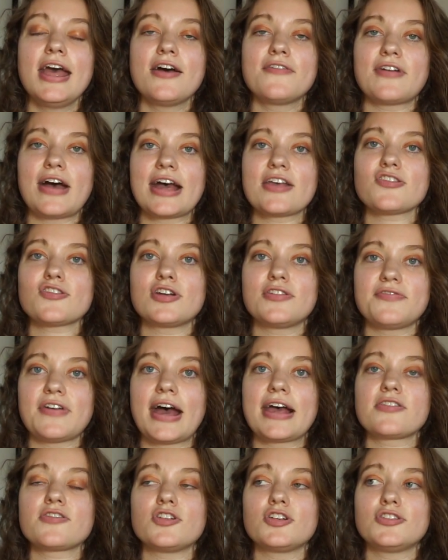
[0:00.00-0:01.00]
faster and
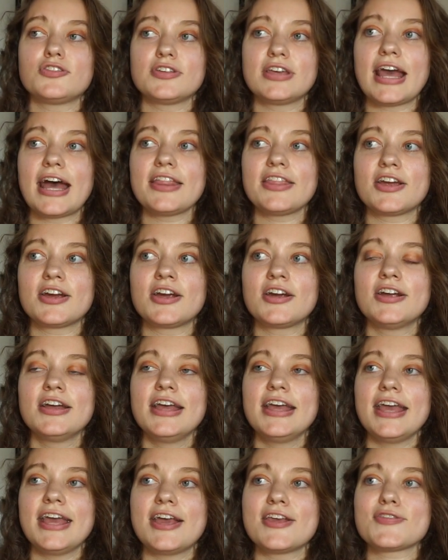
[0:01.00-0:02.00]
faster together,
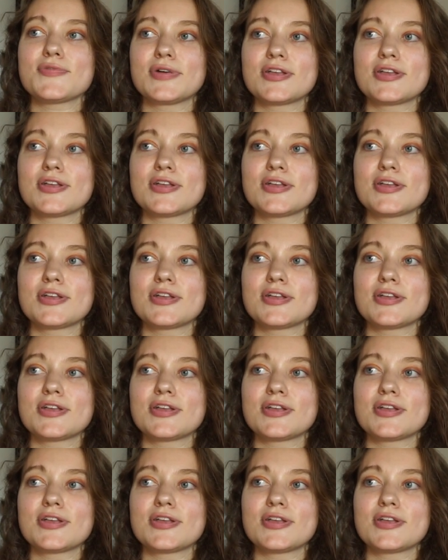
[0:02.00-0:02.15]
is